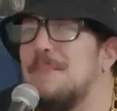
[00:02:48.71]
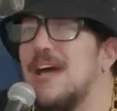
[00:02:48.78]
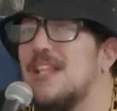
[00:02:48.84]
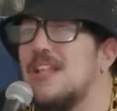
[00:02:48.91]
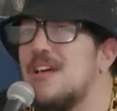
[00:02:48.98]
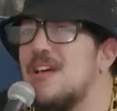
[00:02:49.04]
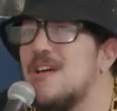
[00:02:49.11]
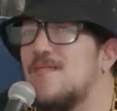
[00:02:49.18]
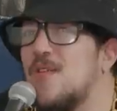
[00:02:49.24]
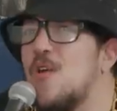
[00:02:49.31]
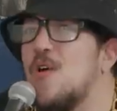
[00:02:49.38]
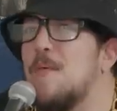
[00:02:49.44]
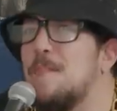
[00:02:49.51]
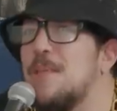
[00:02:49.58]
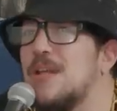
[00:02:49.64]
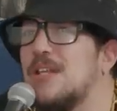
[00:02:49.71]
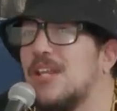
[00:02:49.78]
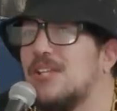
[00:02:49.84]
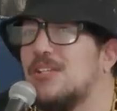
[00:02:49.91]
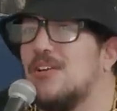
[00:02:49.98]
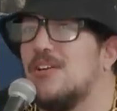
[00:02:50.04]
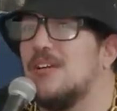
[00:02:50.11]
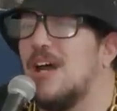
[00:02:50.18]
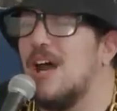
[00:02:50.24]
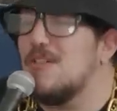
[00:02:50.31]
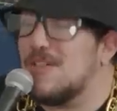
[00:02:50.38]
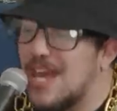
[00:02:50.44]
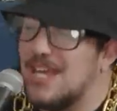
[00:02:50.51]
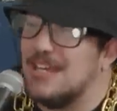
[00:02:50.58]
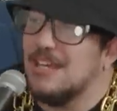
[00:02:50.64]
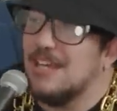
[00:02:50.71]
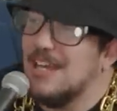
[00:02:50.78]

my love open the door. Okay.